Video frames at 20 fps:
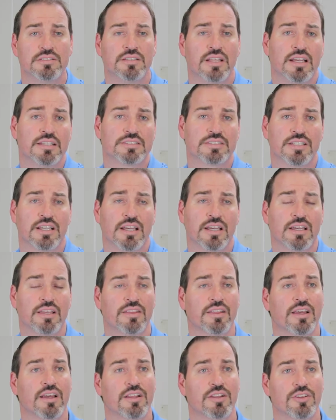They say
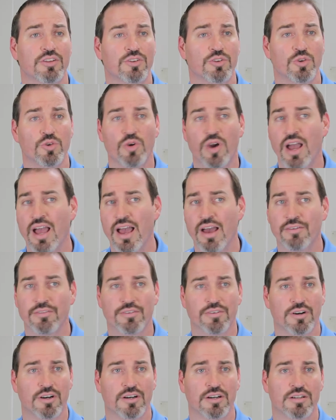that you
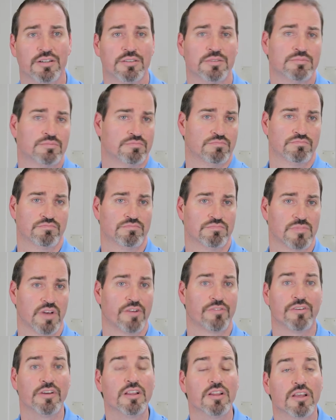have um, a
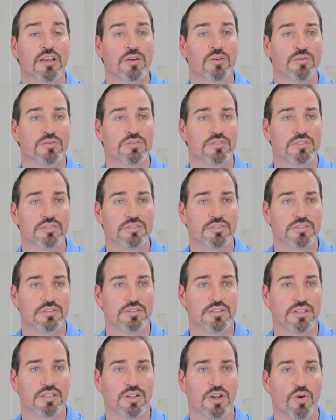feeling
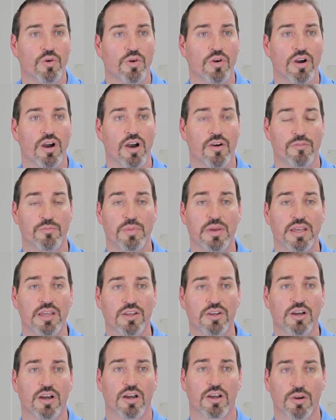you know, of being
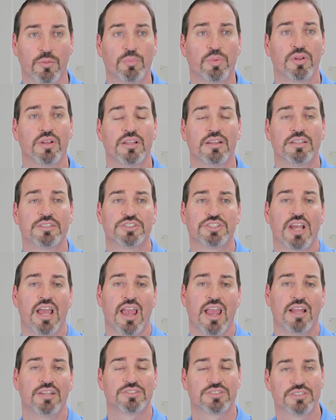a completely
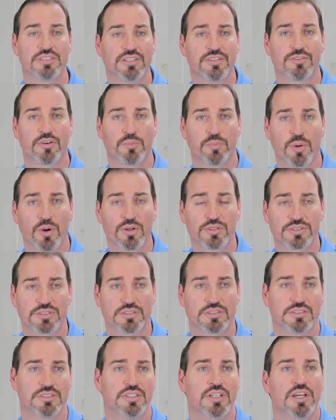changed and different
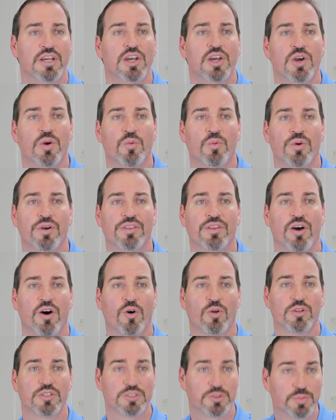person when the
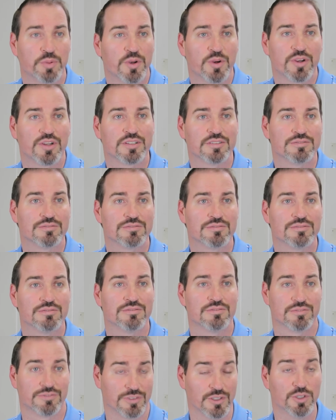Holy Spirit
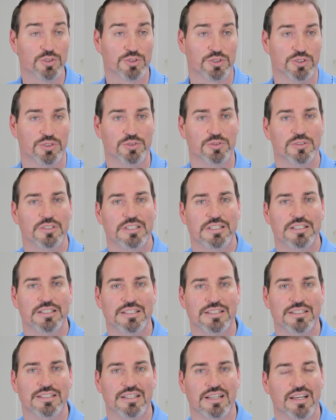fills you.
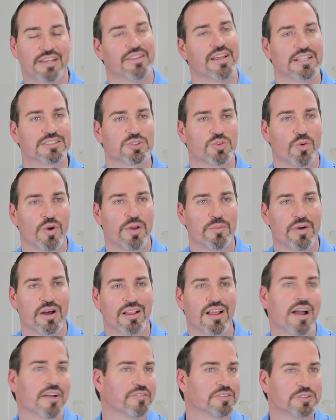And that's the way my
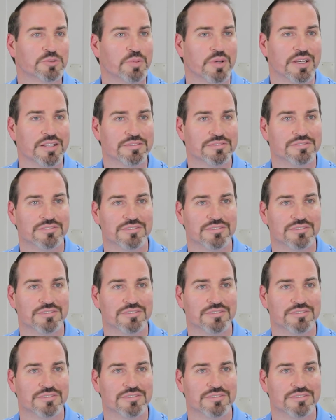life has been.